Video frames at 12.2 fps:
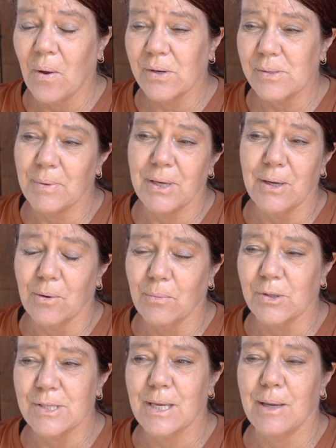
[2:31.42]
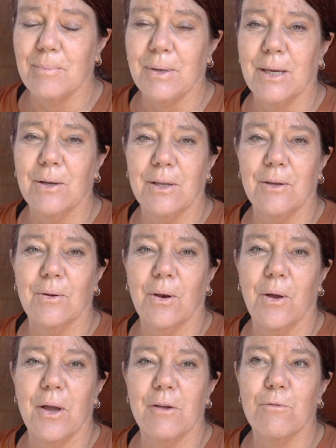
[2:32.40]
depending on what's happening in your
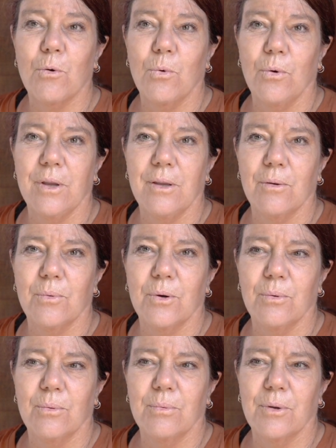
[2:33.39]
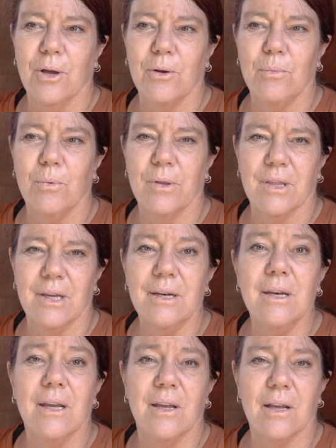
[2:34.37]
life, or you will go
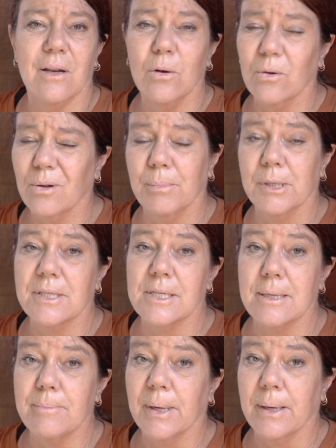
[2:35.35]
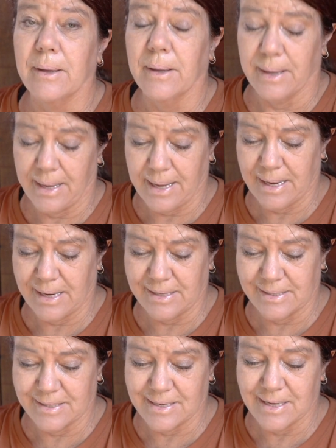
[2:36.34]
within and look a bit deeper
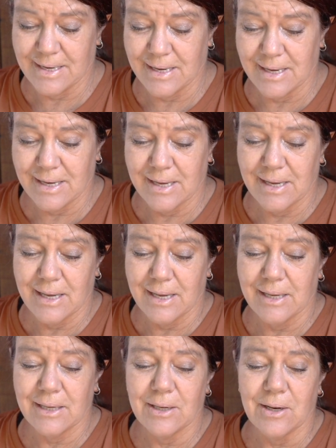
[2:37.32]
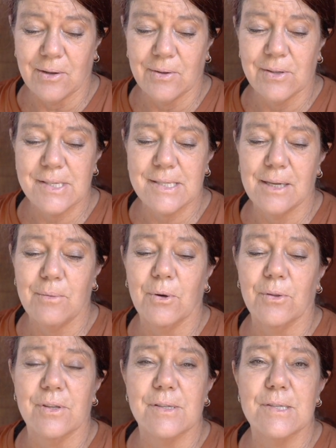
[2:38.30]
and, you know, see
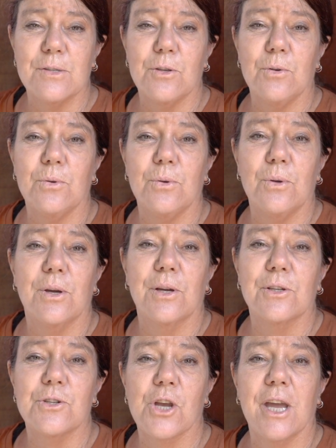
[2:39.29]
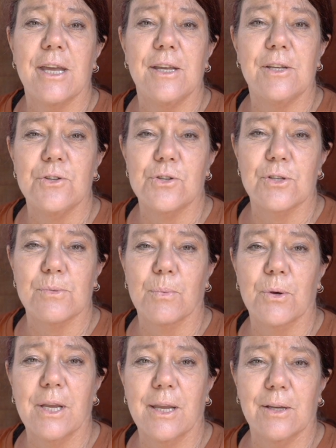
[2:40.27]
what this new change is
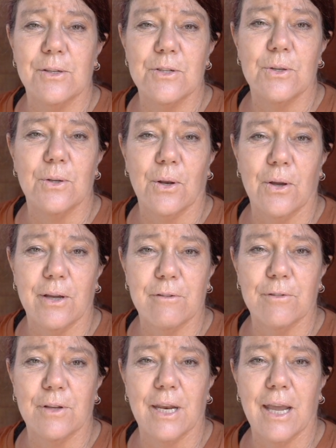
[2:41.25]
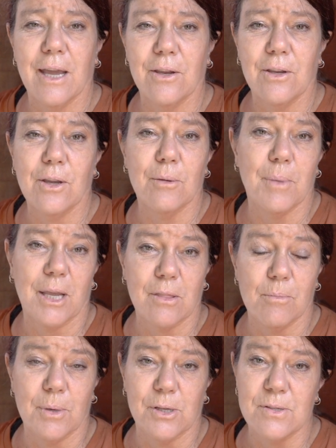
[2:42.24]
bringing into your life and how you can make
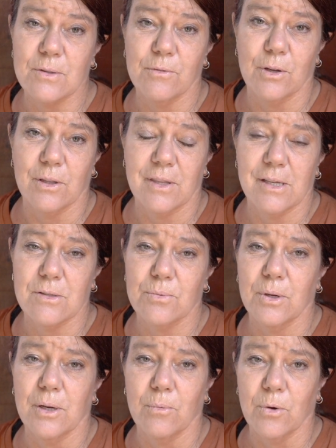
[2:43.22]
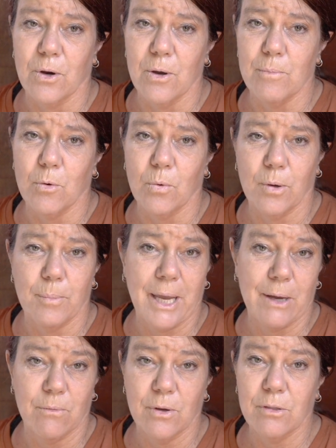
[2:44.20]
the most of it. That's really what I'm all
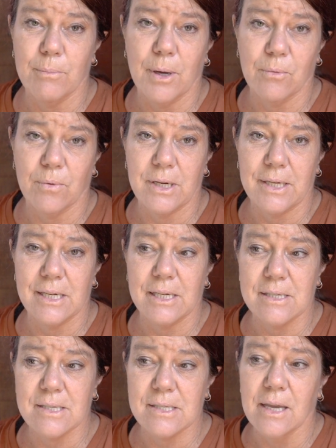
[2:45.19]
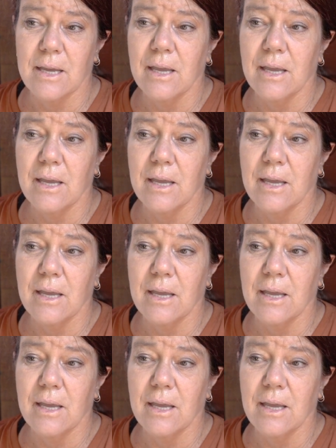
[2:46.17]
about with my readings.